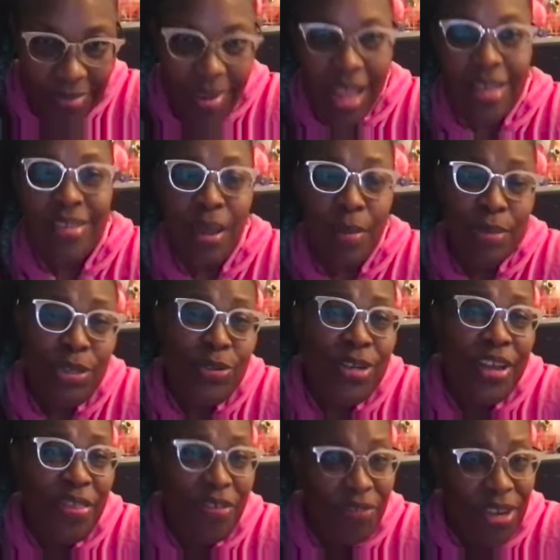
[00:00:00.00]
So I'm going to do
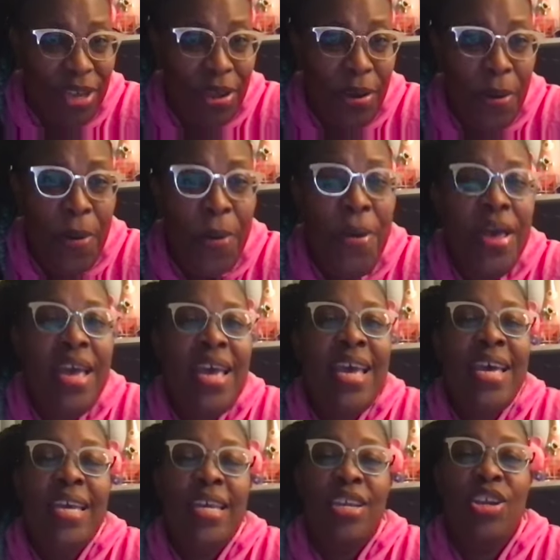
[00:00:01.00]
another video.
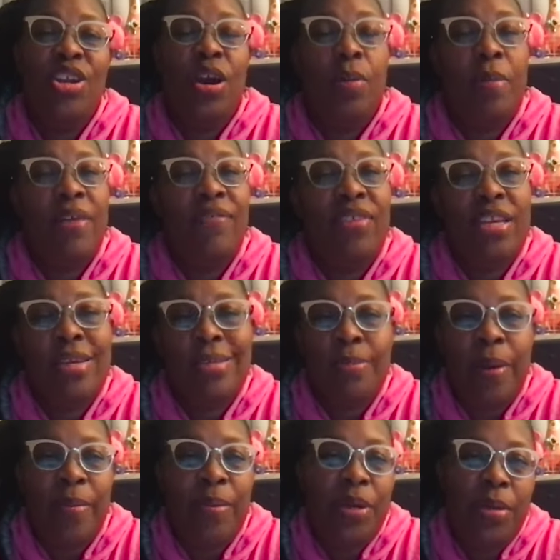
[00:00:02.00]
My video is
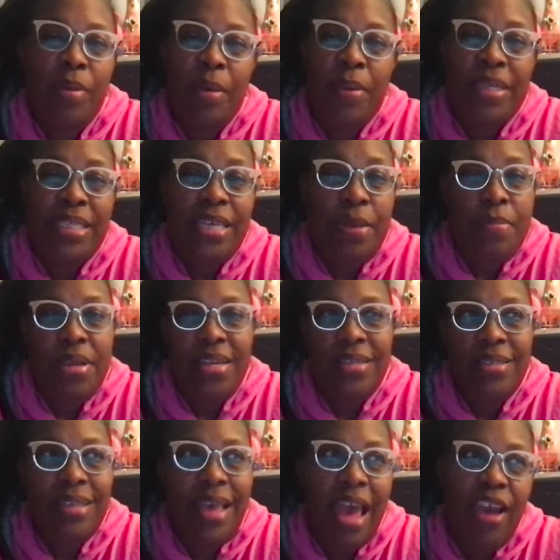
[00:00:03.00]
probably going to be about 10
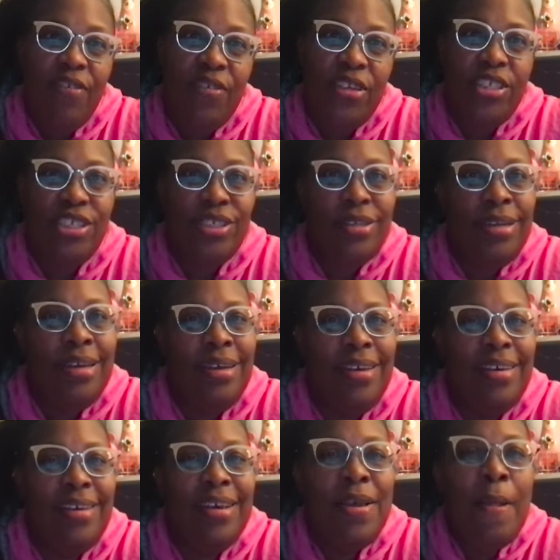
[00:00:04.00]
minutes average
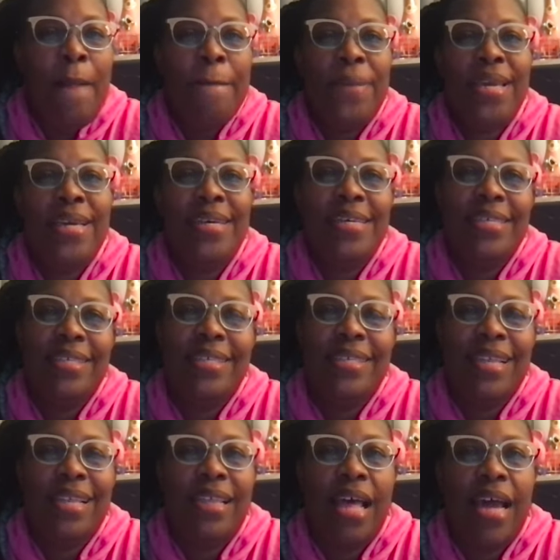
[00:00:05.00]
because it's
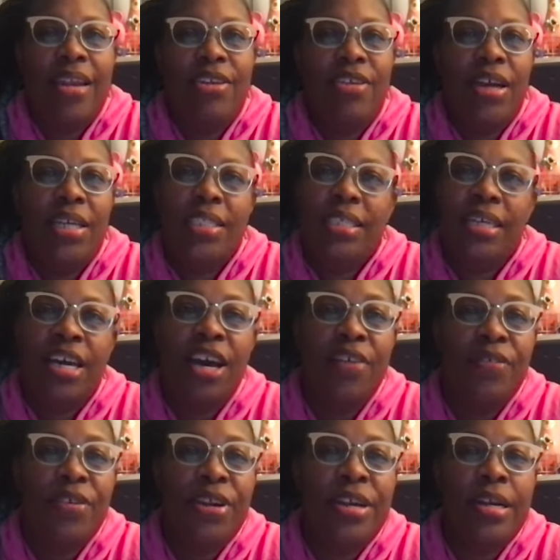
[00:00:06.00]
a lot of ground to
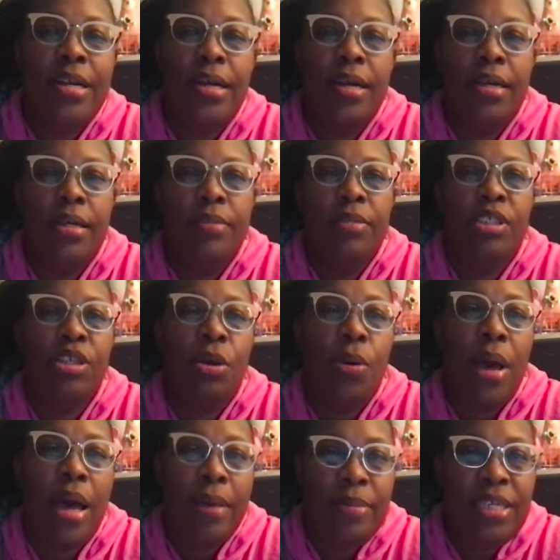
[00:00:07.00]
cover. So
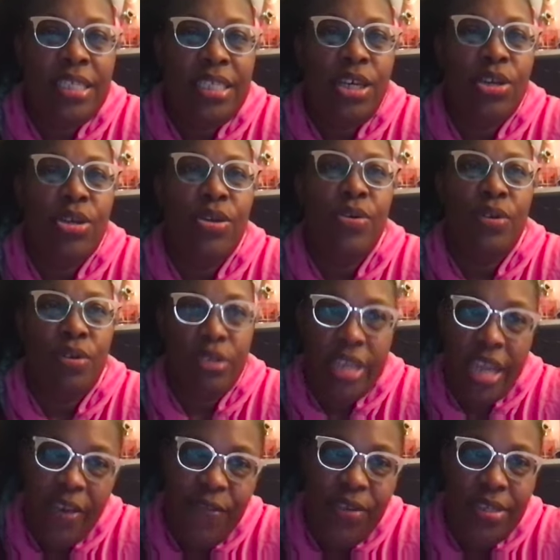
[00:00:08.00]
I'm going to tell you, you
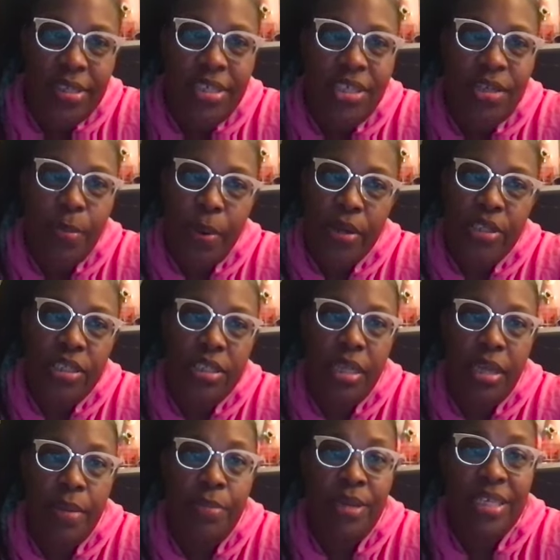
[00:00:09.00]
definitely should purchase
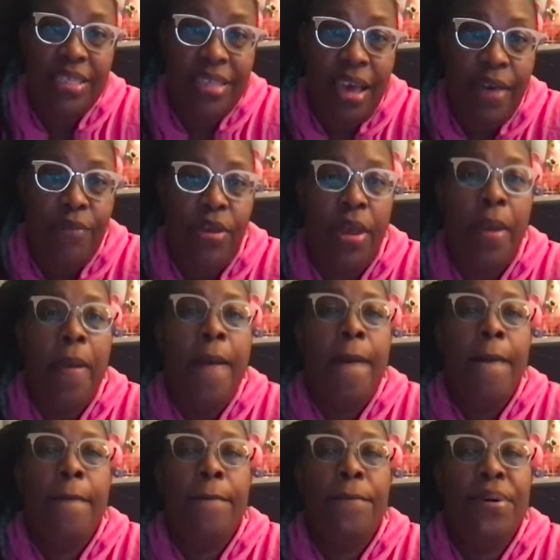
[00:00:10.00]
the MB7,
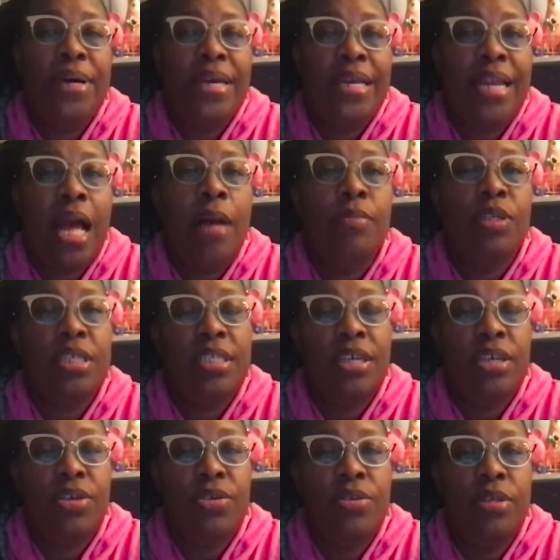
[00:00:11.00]
but I'm going to
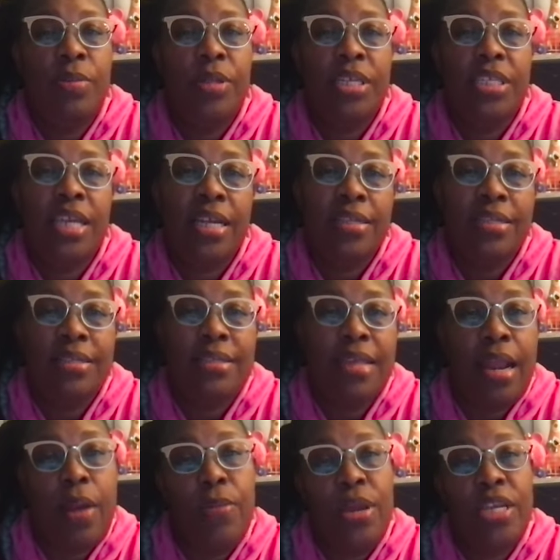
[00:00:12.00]
tell you some of the challenges
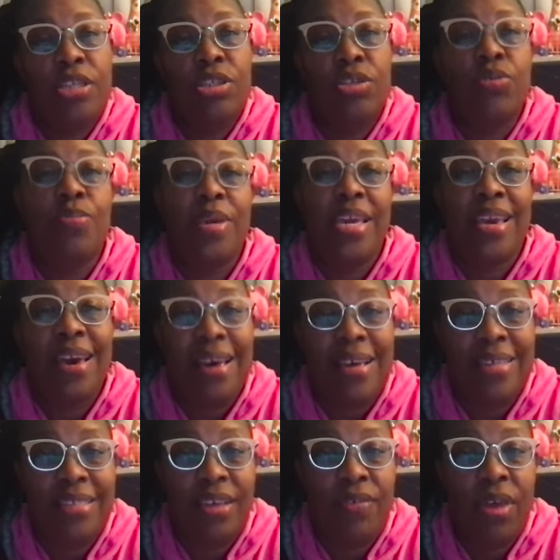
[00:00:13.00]
that I ran into
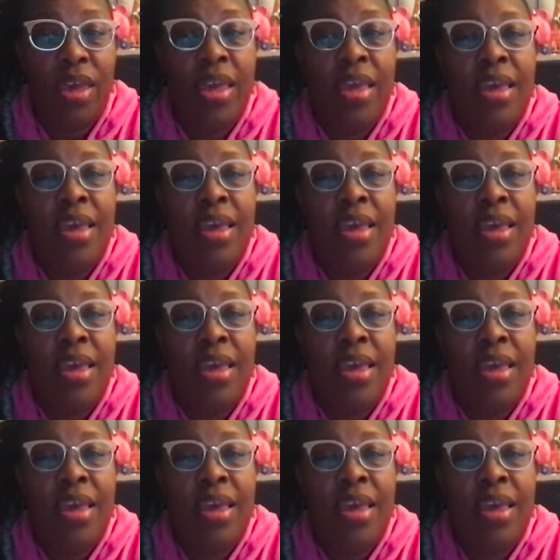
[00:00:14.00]
because of it.